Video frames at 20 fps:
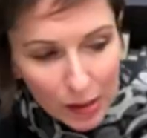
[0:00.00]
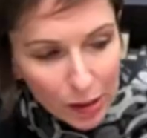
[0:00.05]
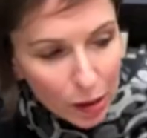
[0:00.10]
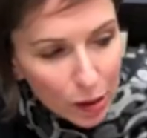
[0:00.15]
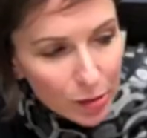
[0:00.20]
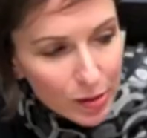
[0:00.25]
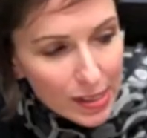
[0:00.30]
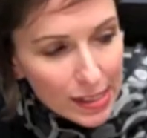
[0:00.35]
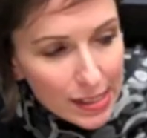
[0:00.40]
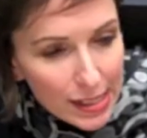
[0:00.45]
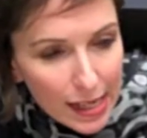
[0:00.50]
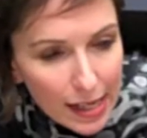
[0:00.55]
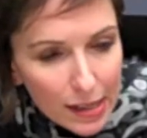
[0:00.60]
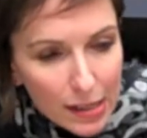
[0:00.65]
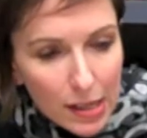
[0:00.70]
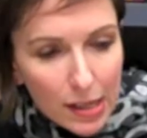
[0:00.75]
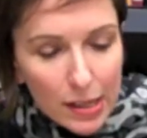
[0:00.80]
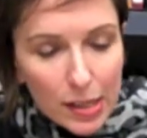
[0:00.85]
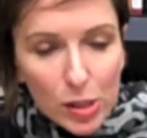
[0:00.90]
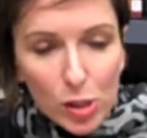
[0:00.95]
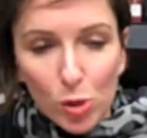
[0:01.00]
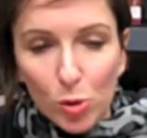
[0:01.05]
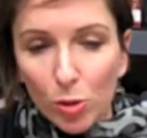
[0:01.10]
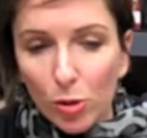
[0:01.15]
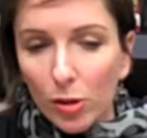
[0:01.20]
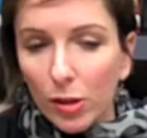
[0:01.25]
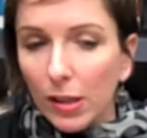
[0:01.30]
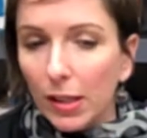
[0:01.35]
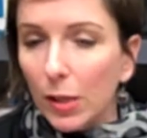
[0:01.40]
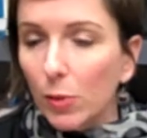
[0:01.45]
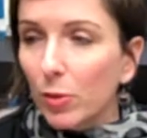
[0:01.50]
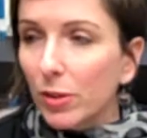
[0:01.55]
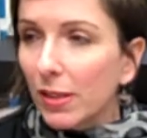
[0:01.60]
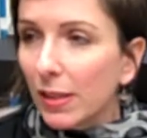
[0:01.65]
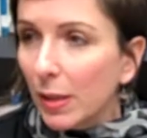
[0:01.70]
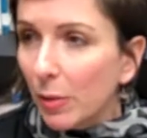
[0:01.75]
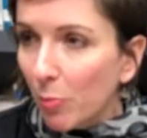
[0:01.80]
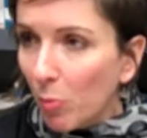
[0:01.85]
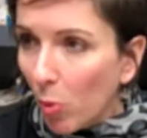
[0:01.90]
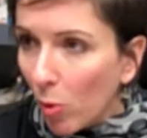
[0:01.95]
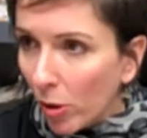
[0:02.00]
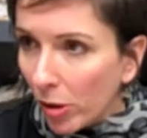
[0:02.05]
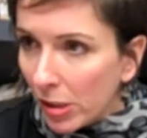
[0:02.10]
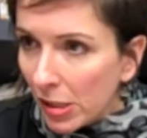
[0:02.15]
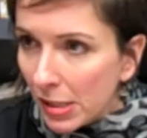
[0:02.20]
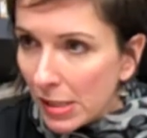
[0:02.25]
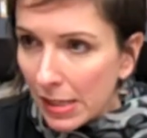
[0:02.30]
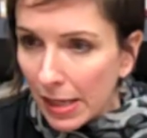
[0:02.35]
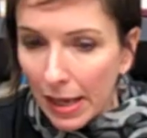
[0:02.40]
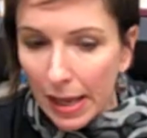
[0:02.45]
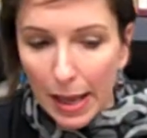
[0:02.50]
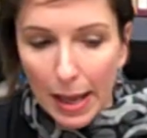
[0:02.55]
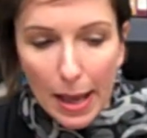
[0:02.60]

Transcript: And the Lusitania historically was an important